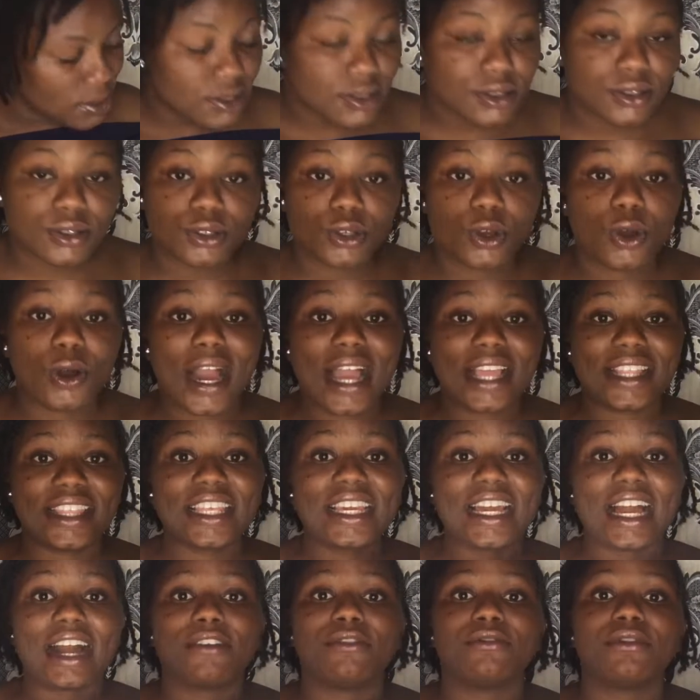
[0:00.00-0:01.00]
So I
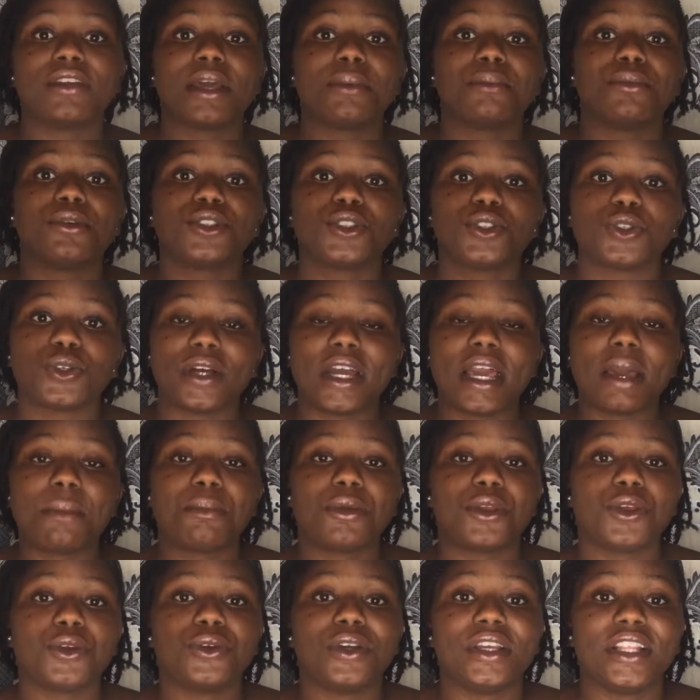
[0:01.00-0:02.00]
think I'm able to
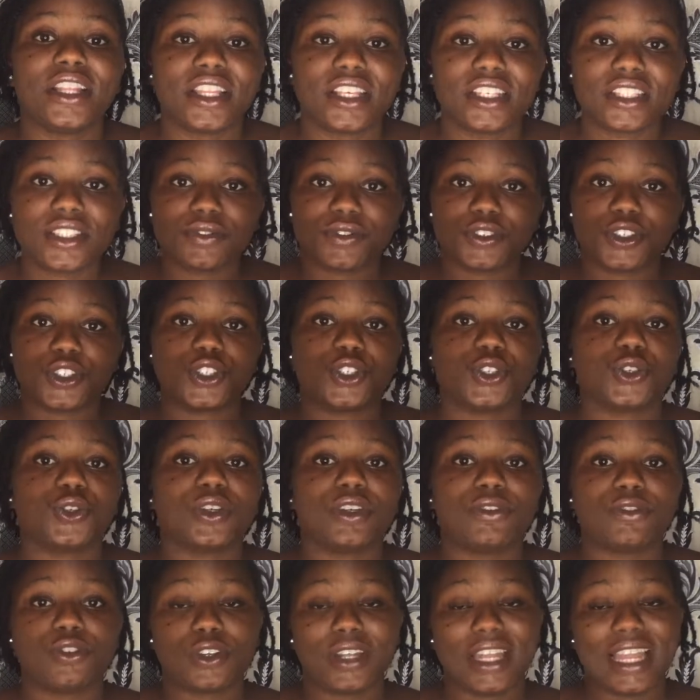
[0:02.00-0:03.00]
help you in this video.
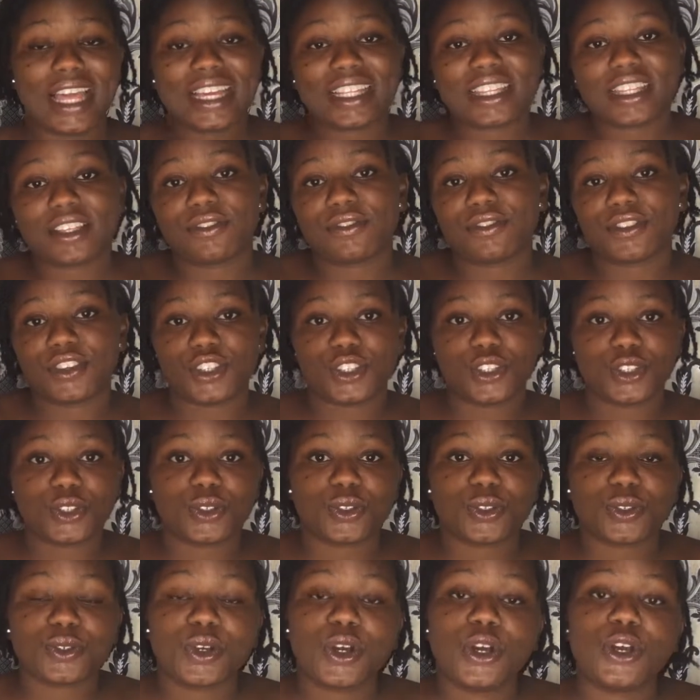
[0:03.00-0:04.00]
If you like the
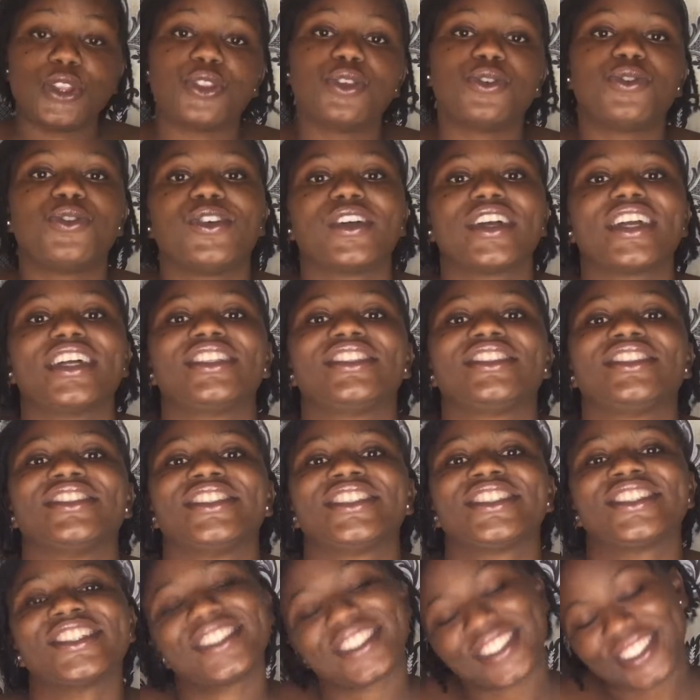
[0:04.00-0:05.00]
video, don't forget to
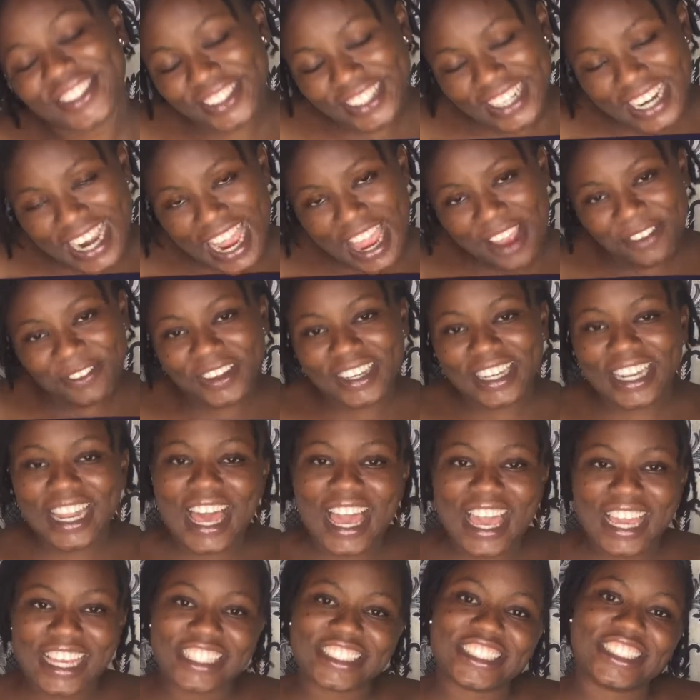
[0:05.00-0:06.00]
subscribe,
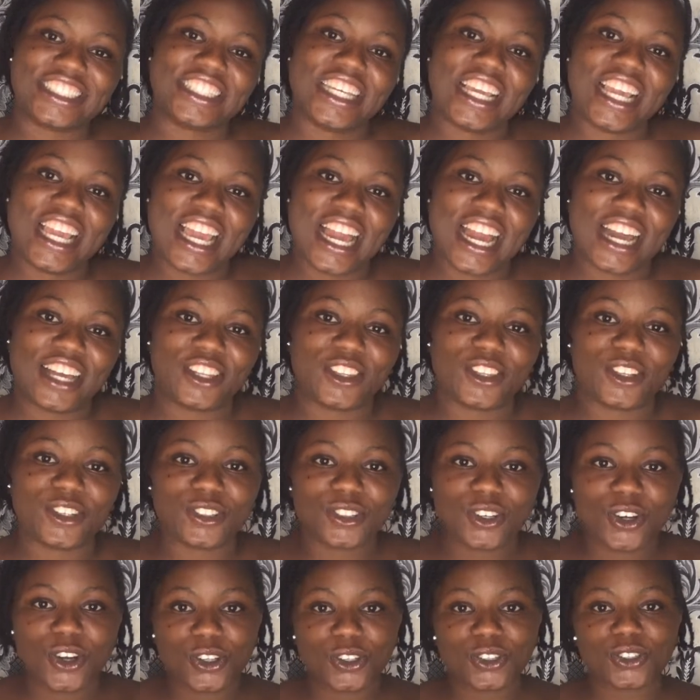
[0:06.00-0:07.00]
like, share, and
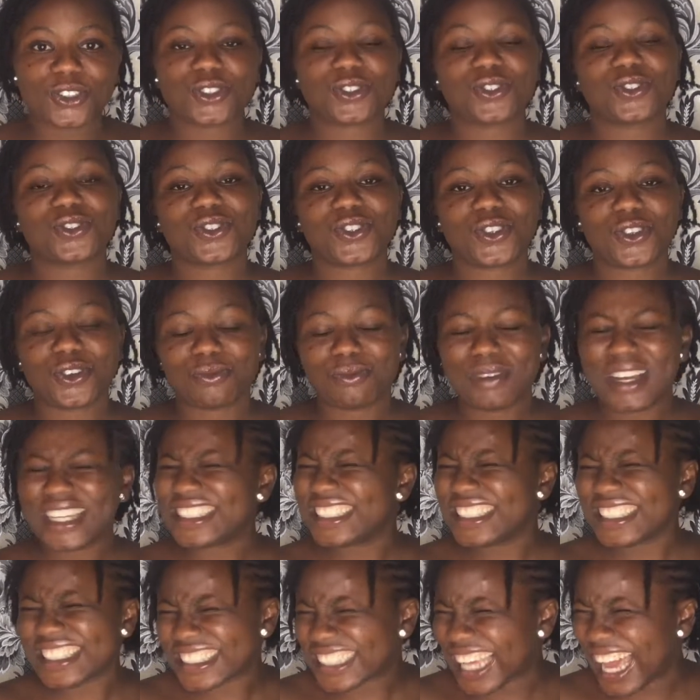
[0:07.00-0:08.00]
all those good stuff. My
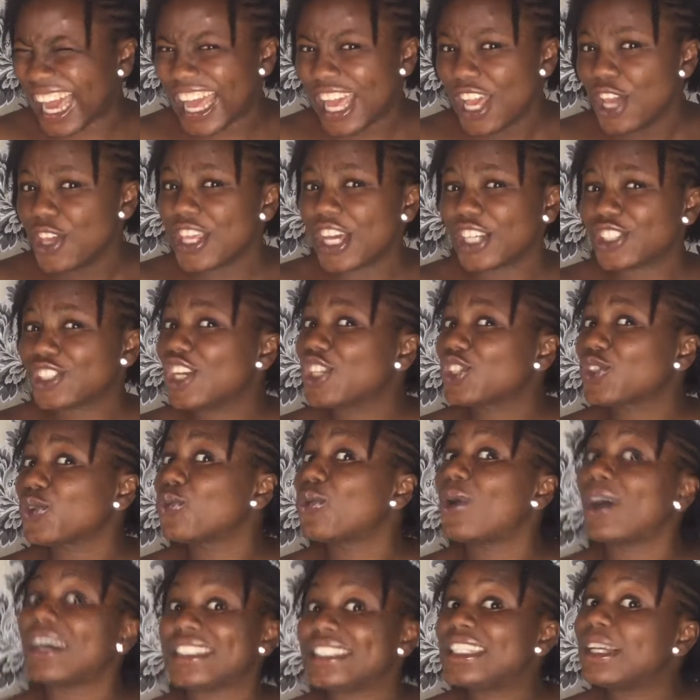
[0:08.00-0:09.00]
sister, you're just
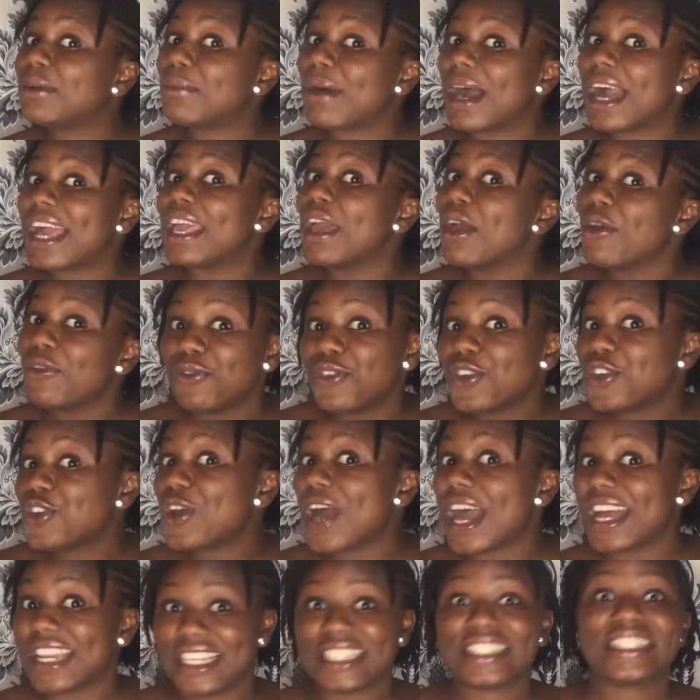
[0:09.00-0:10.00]
watching my
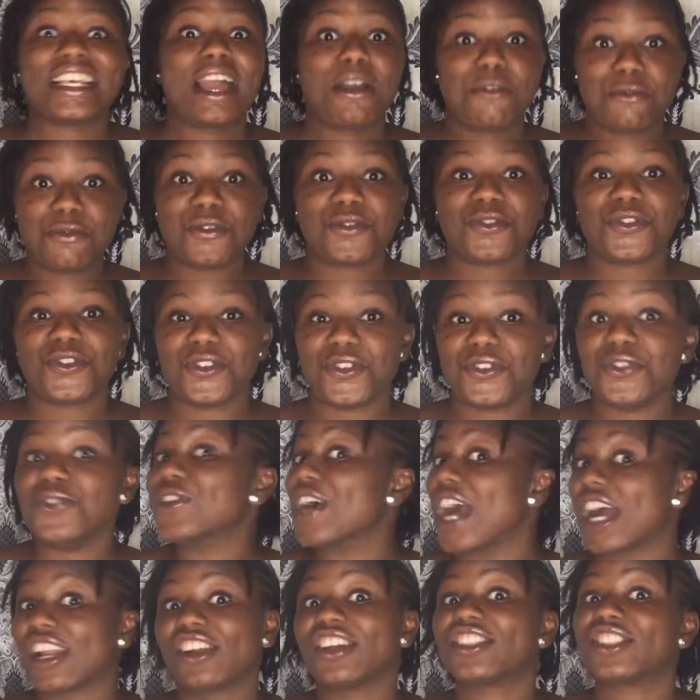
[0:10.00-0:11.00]
video and it's helpful for you. You
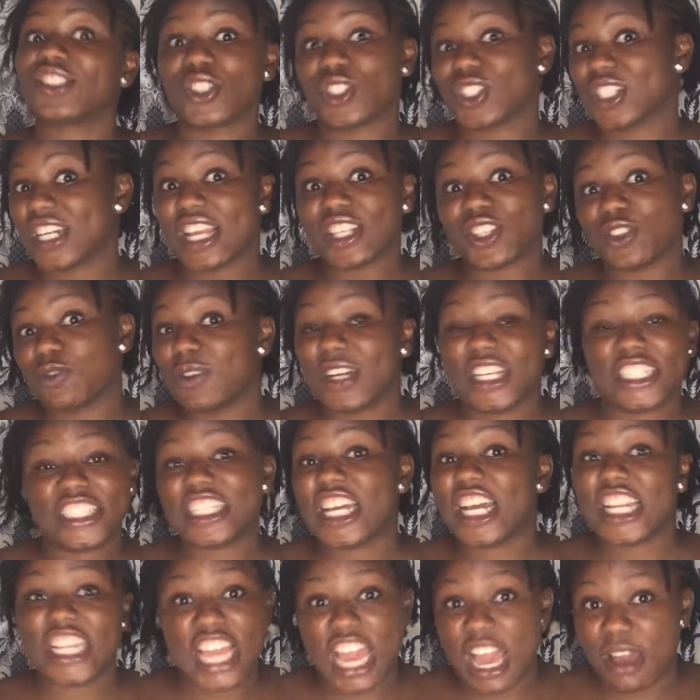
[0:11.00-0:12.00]
cannot subscribe to my
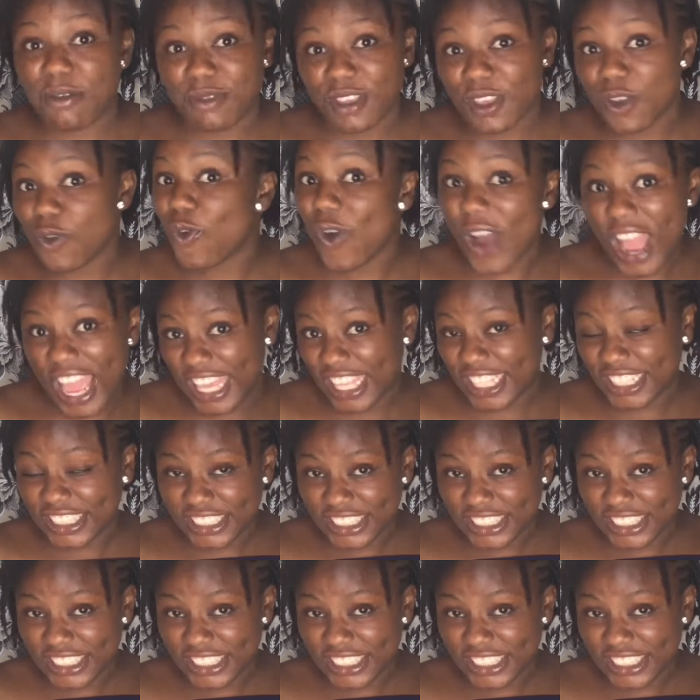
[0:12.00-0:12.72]
channel, Abby. Why?